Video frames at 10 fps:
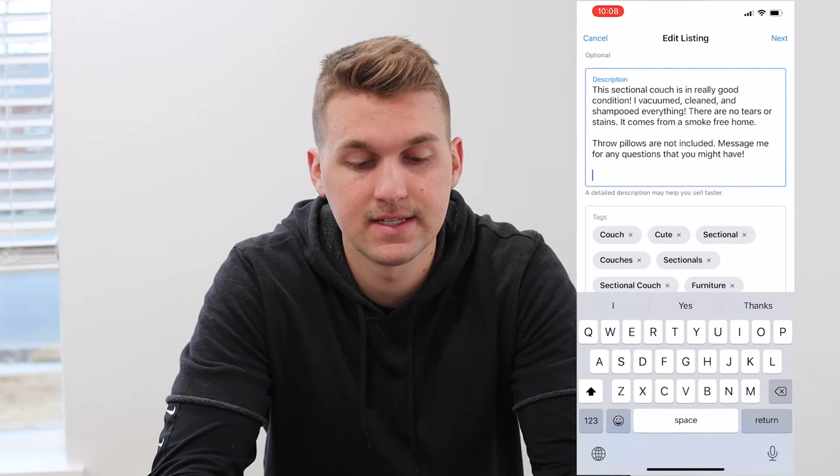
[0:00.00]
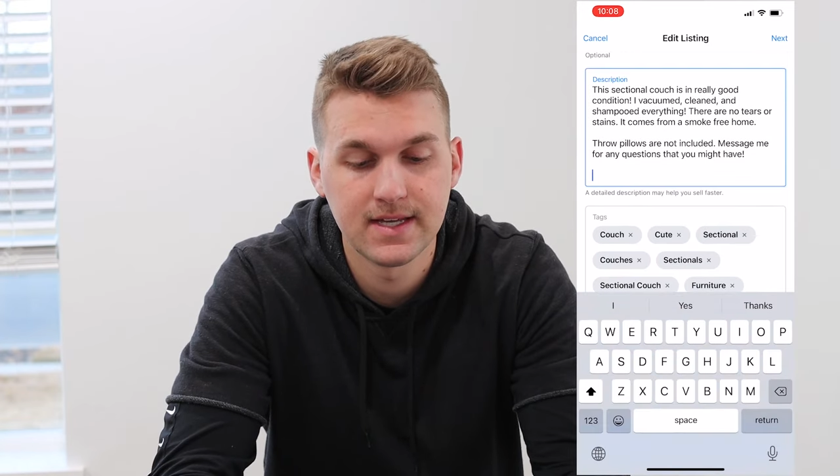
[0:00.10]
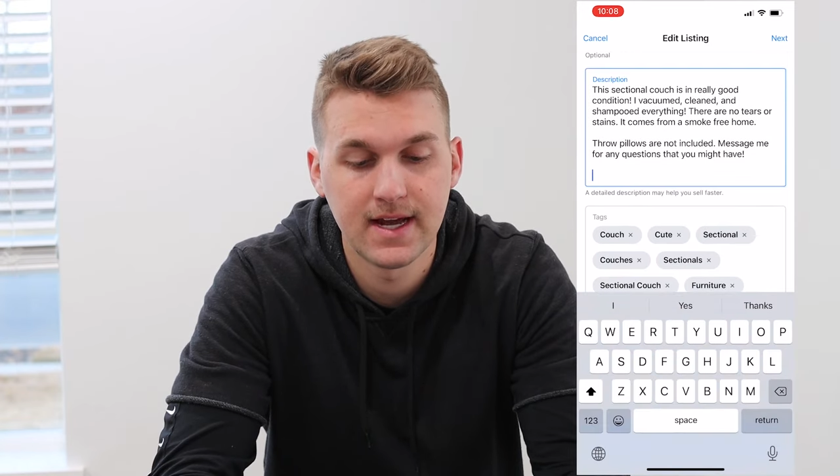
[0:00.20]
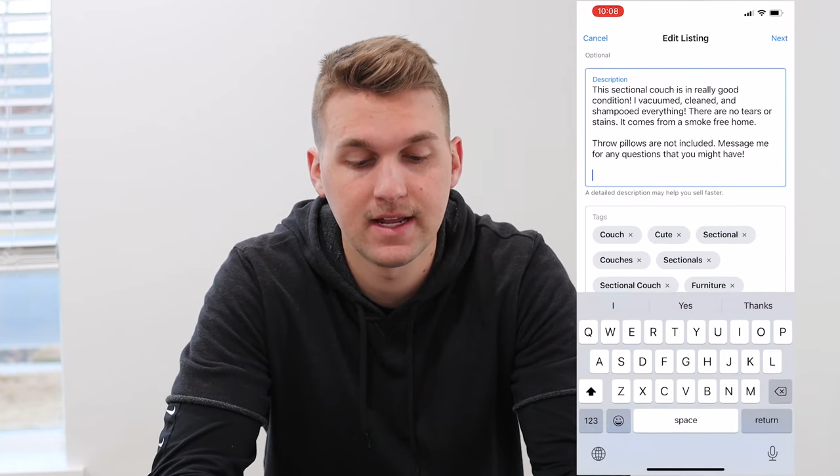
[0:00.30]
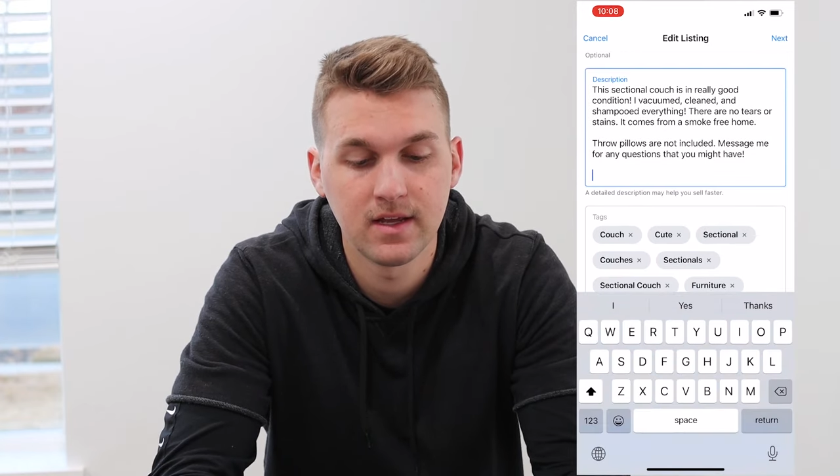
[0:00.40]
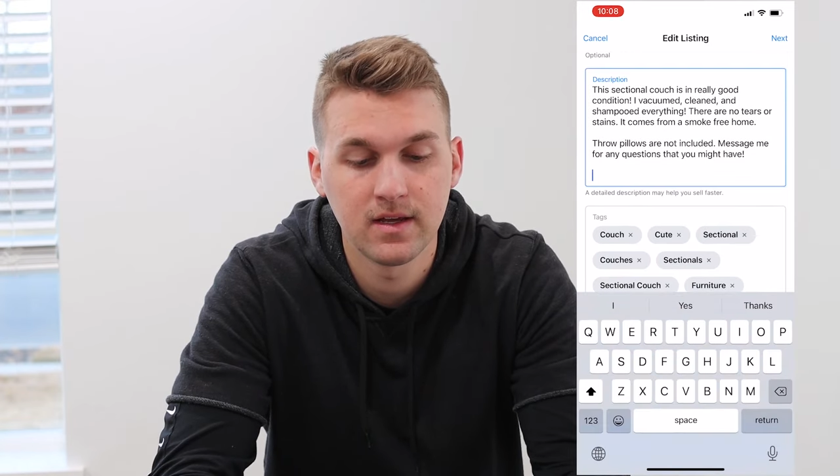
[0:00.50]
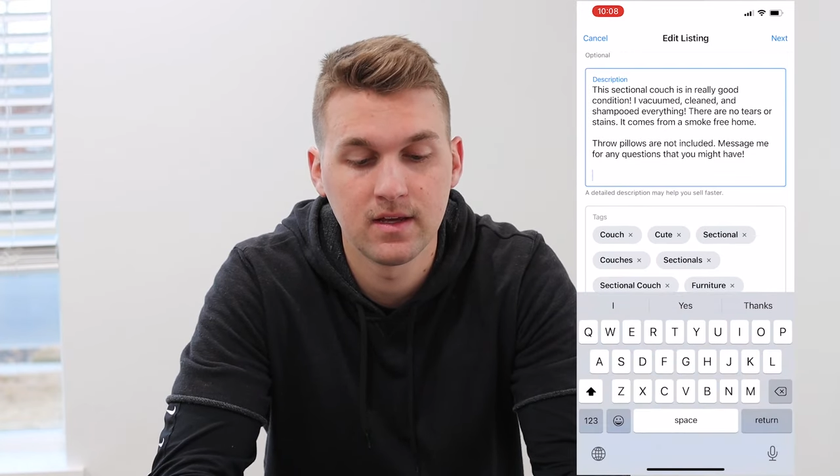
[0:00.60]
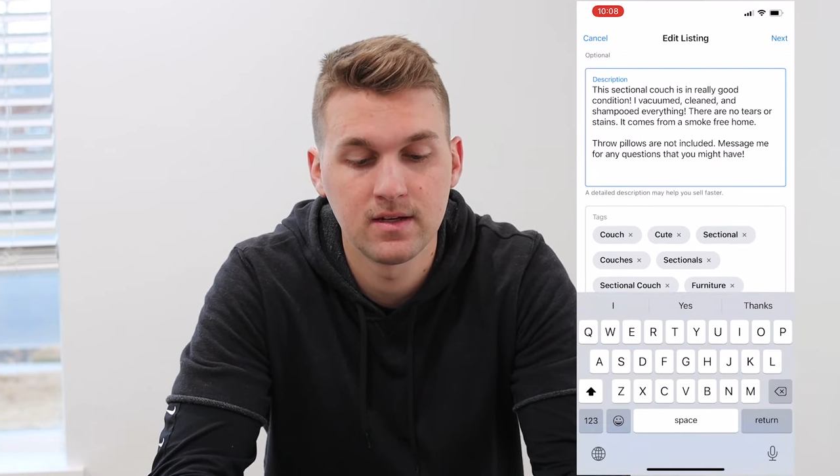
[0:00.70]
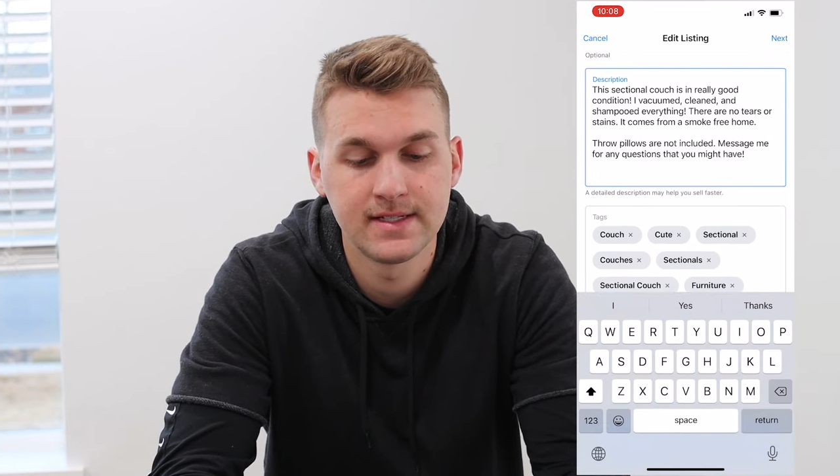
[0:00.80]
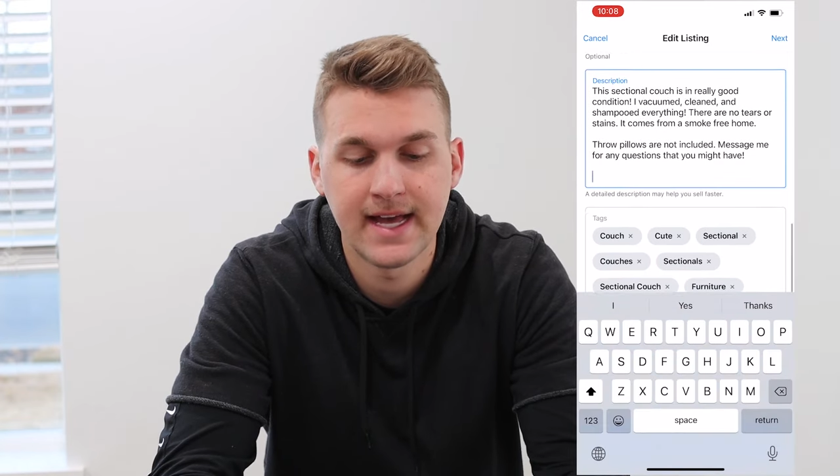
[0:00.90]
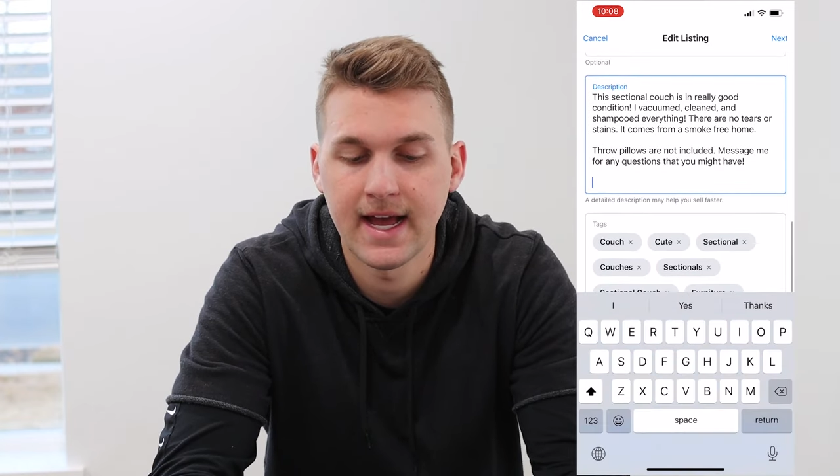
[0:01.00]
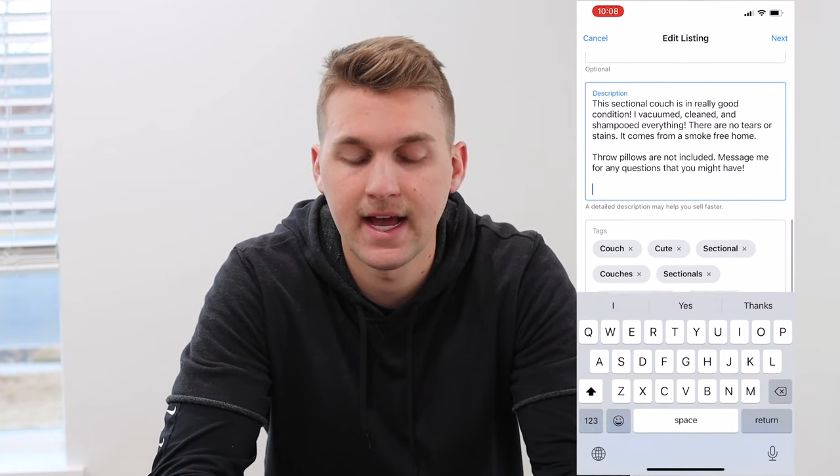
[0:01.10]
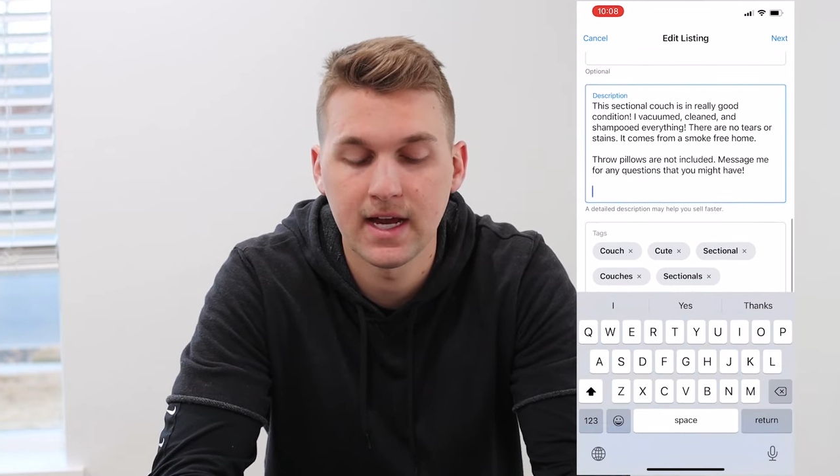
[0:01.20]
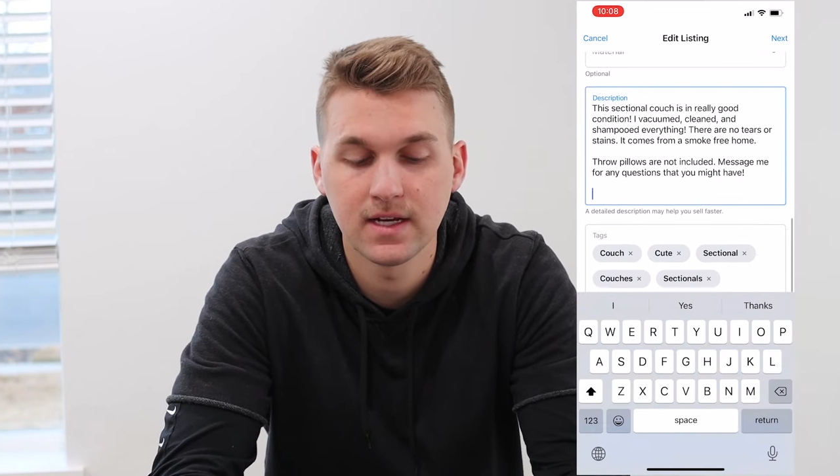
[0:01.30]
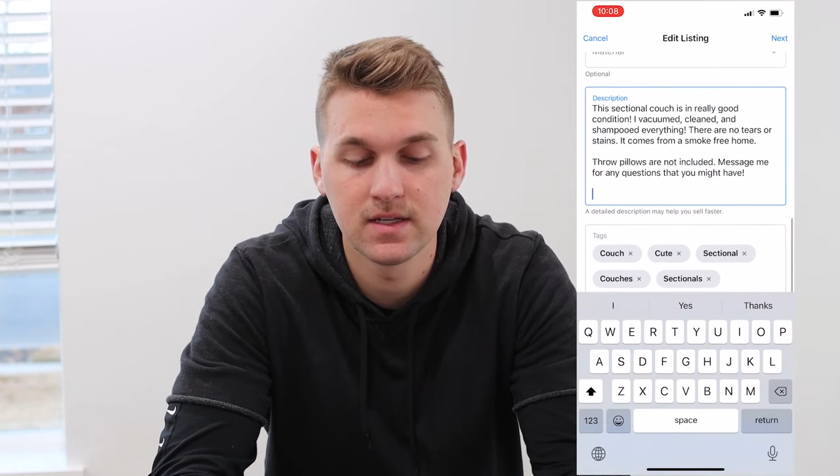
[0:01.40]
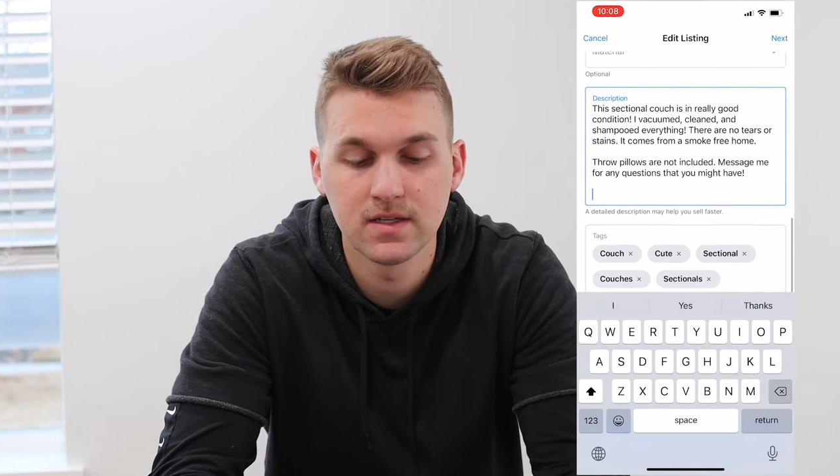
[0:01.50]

is adding tags.